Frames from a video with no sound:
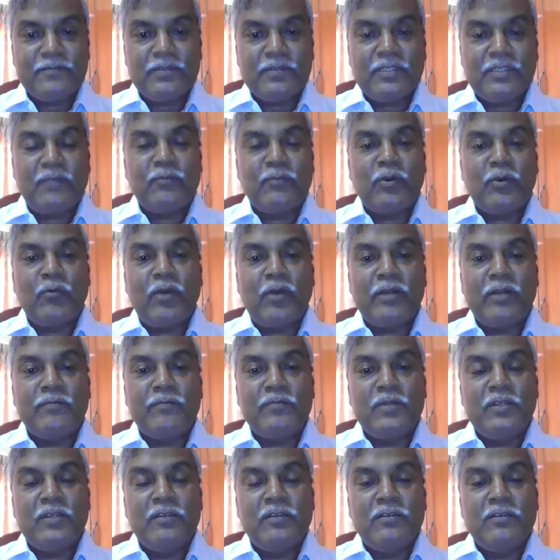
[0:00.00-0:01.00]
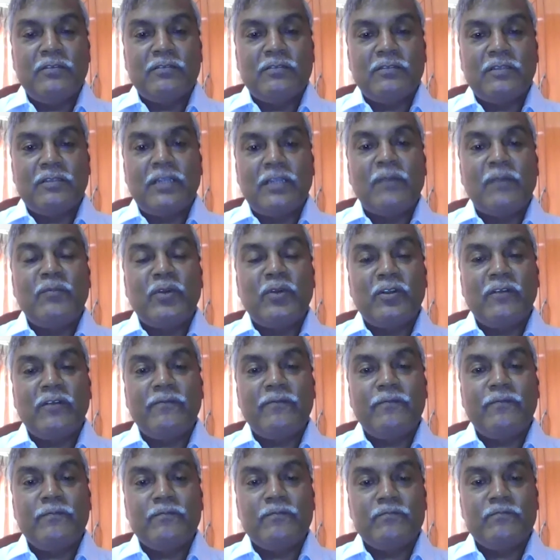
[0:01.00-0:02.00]
Number one, number
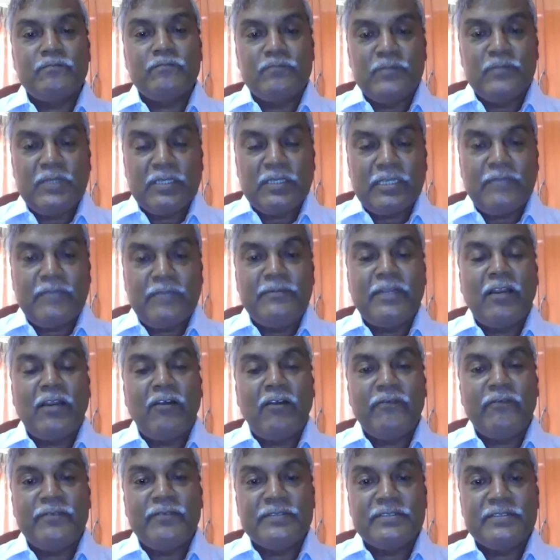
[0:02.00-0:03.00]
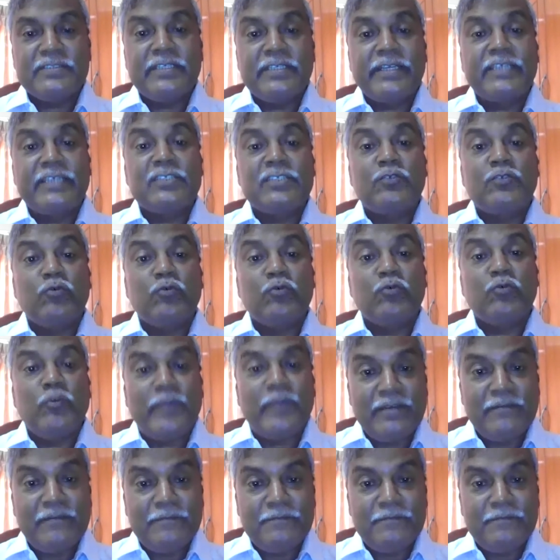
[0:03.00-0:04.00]
of criminal offenses against women.